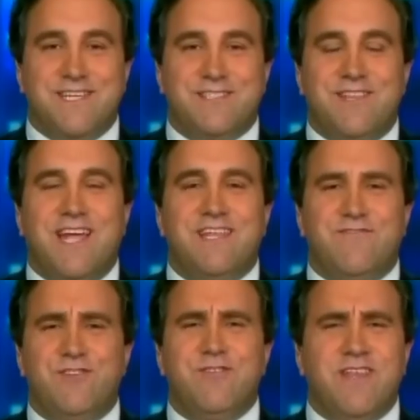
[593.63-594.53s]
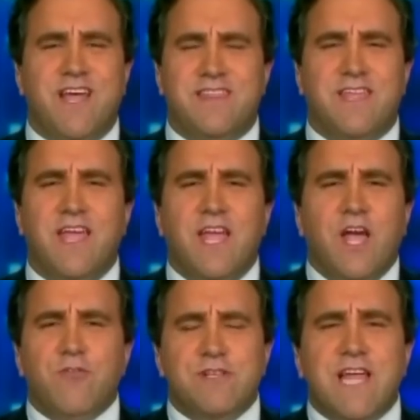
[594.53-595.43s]
So the idea of doing nothing,
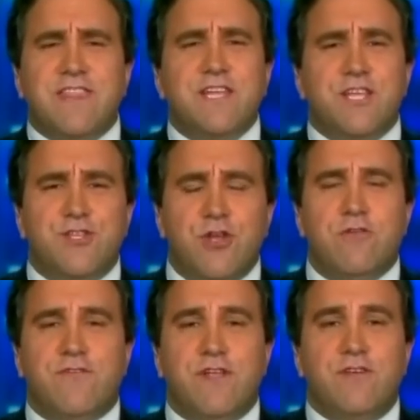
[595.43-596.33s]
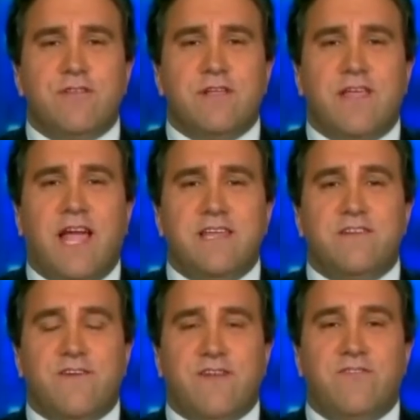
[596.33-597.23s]
there's nothing to do. The
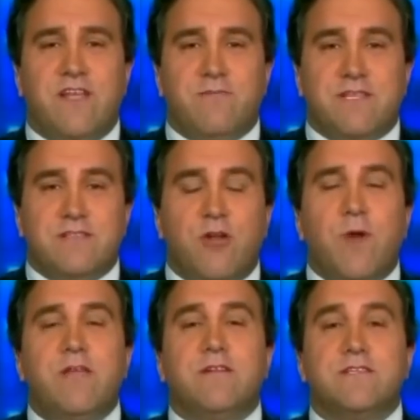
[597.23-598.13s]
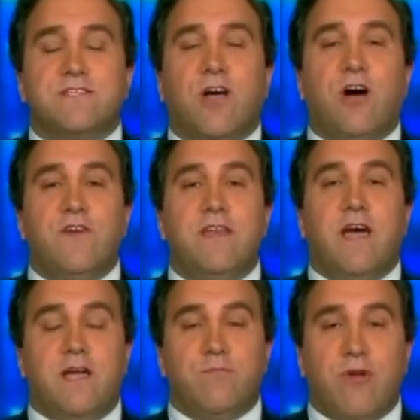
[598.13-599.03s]
idea of there's no way you can solve a
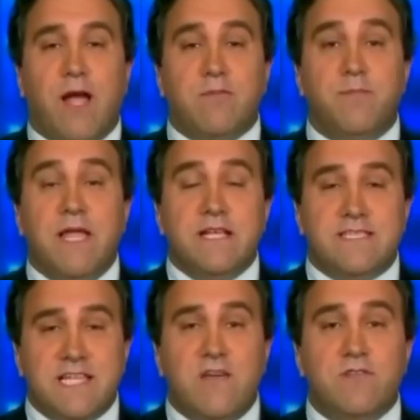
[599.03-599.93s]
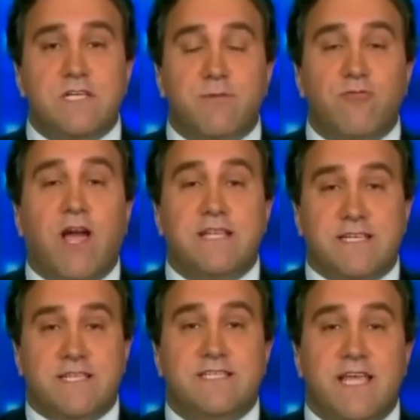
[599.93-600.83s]
non-problem. Sea level has been rising
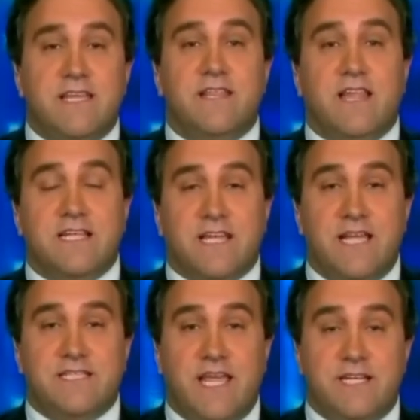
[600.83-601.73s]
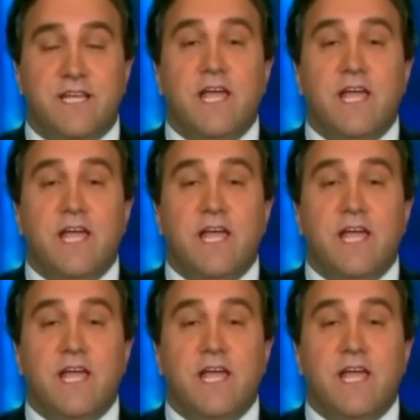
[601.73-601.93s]
since the end of the last ice age.